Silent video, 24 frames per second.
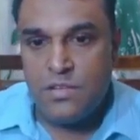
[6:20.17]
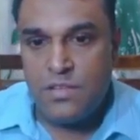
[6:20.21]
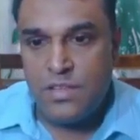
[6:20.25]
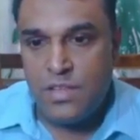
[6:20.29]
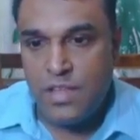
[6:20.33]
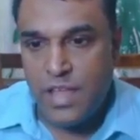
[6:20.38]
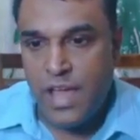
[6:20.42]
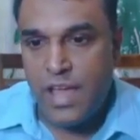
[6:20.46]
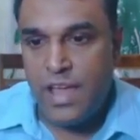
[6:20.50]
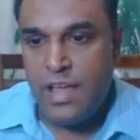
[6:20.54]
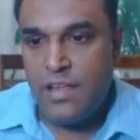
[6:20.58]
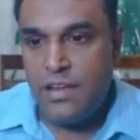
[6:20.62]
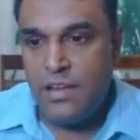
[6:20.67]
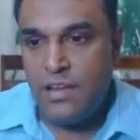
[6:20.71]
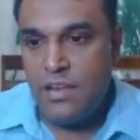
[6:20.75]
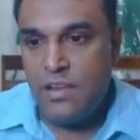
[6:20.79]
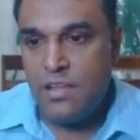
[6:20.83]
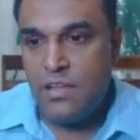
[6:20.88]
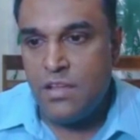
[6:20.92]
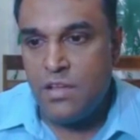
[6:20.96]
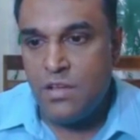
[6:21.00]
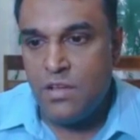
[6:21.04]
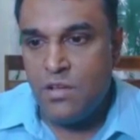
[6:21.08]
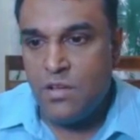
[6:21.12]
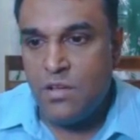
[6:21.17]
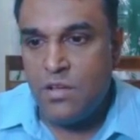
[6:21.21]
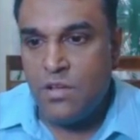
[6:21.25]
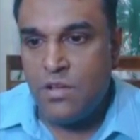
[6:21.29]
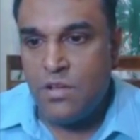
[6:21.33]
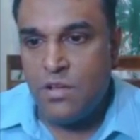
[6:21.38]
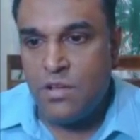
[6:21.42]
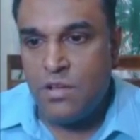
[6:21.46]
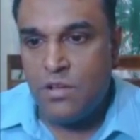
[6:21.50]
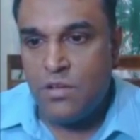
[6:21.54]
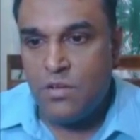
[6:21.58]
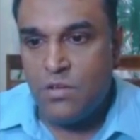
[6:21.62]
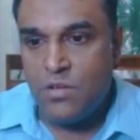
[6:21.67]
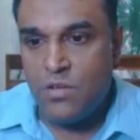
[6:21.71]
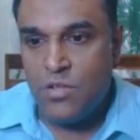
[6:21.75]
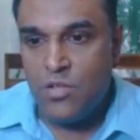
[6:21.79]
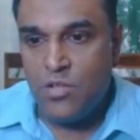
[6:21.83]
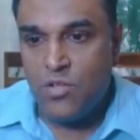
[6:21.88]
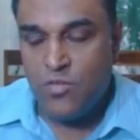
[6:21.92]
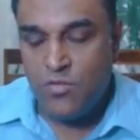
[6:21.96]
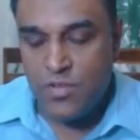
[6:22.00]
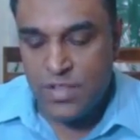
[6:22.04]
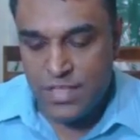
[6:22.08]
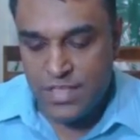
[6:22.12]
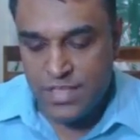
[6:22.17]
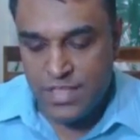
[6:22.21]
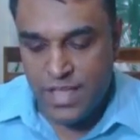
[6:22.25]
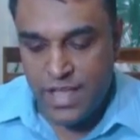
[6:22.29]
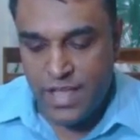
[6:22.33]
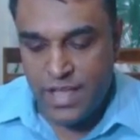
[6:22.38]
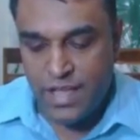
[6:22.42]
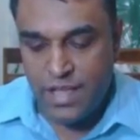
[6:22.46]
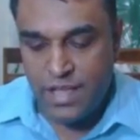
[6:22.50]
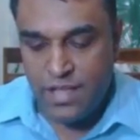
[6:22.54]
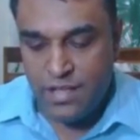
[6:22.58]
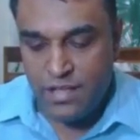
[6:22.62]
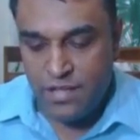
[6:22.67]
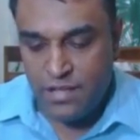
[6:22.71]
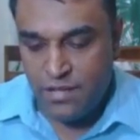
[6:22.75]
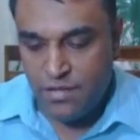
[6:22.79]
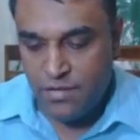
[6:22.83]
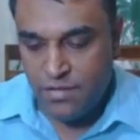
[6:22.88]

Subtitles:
then you will say,